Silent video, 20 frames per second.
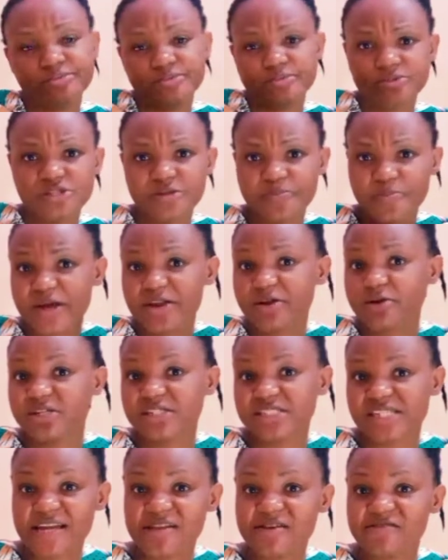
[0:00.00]
depend on the
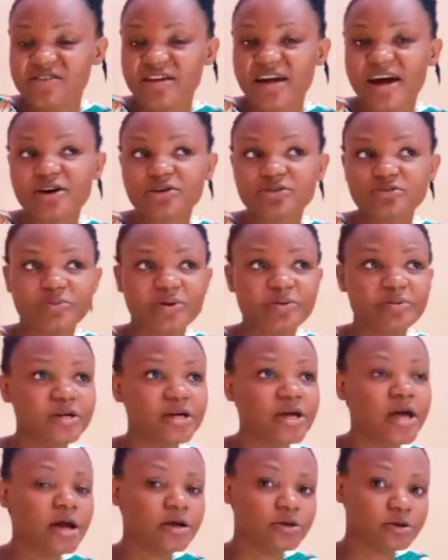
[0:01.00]
side of the house.
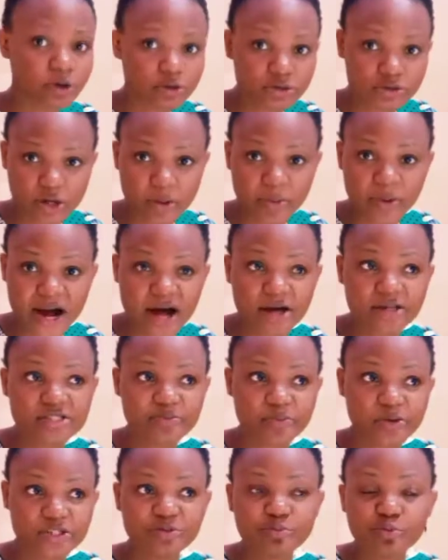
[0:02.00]
Maybe somehow it's
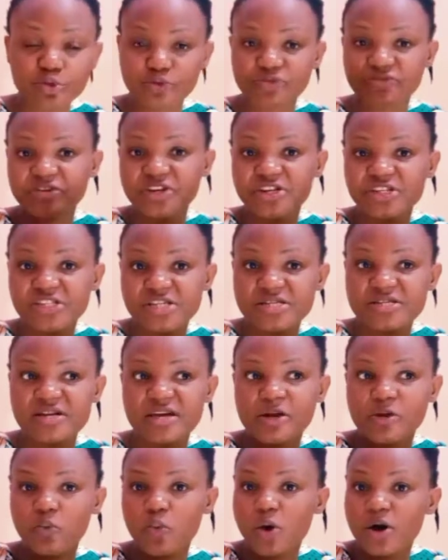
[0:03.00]
possible to finish it
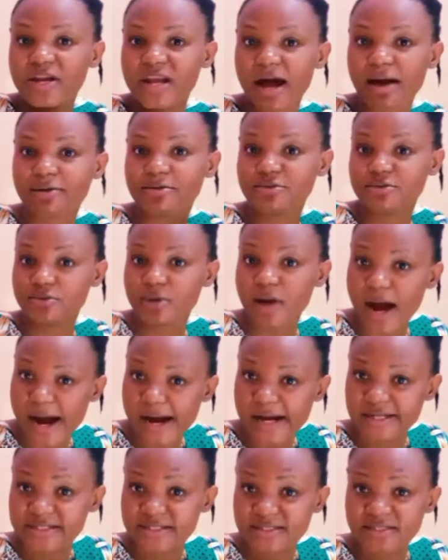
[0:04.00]
in 1 hour, 2
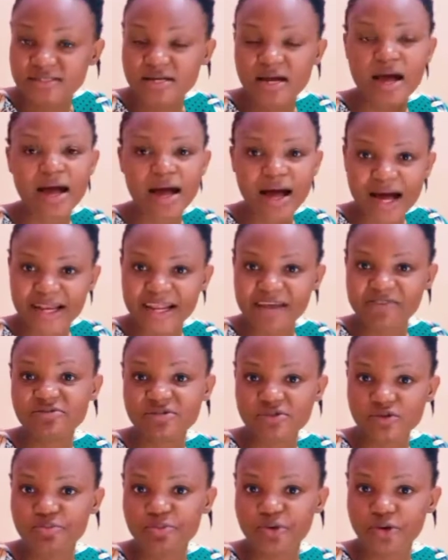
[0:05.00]
hours, and
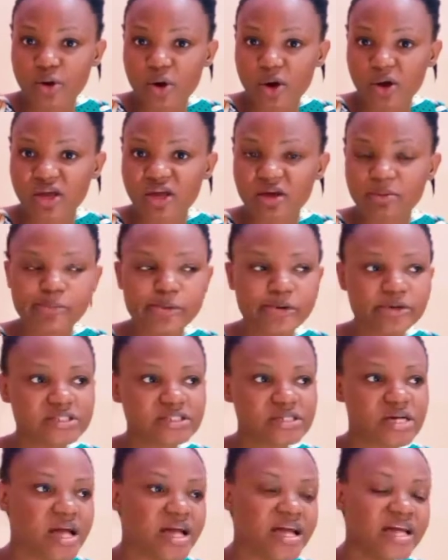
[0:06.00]
everything will be okay. But
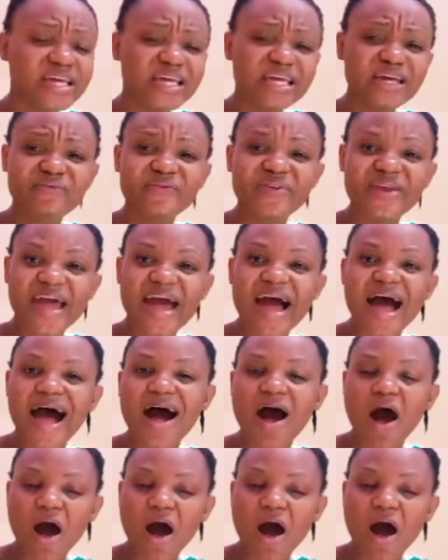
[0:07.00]
if they are